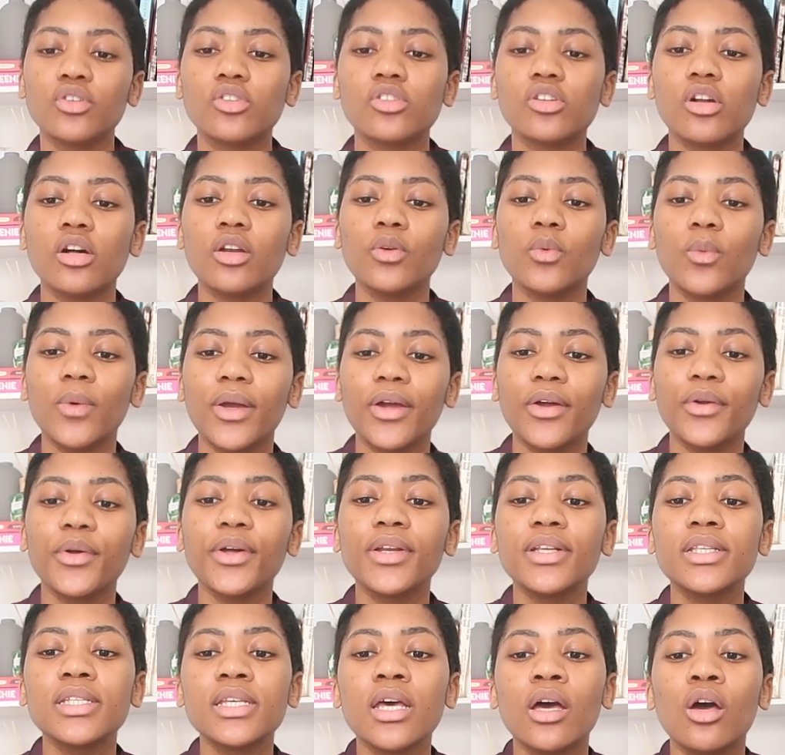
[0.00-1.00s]
you do not wear
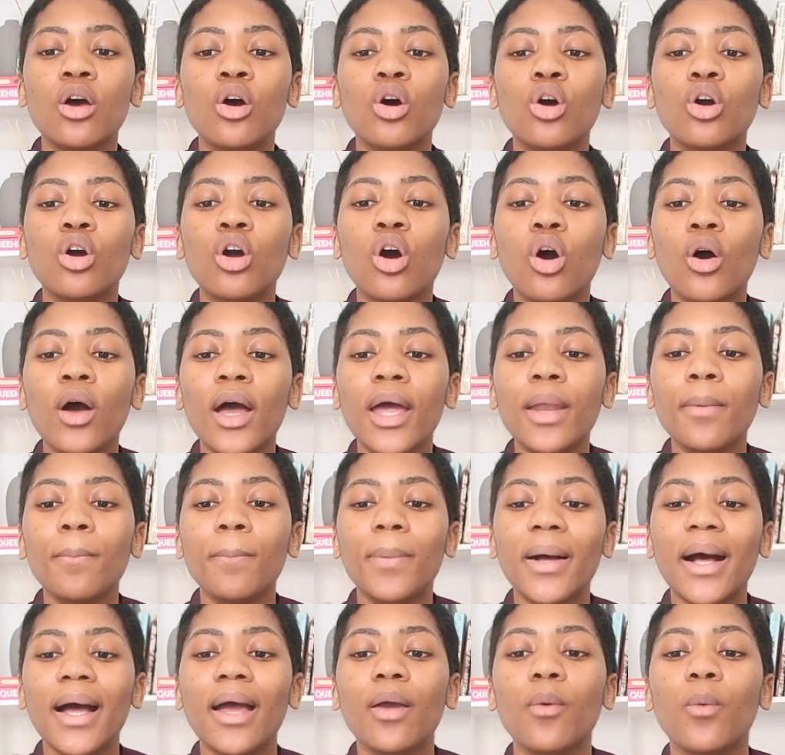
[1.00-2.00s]
it, go and
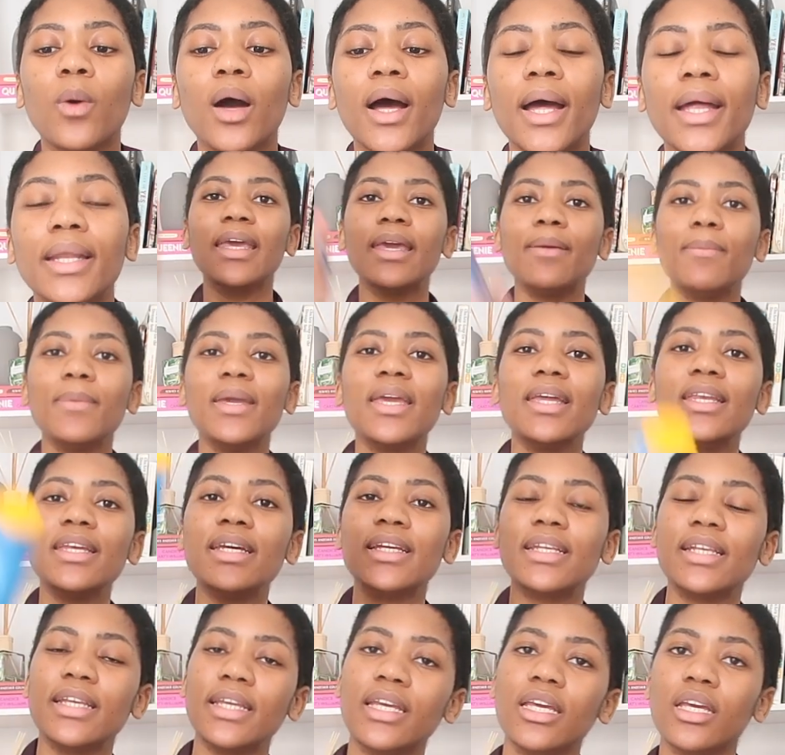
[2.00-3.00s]
buy one
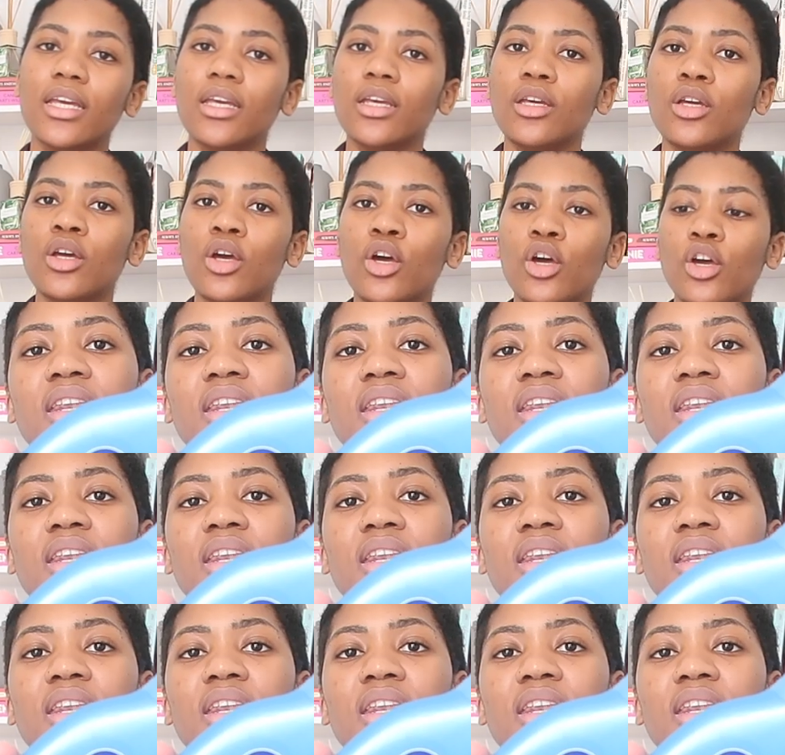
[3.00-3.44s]
immediately.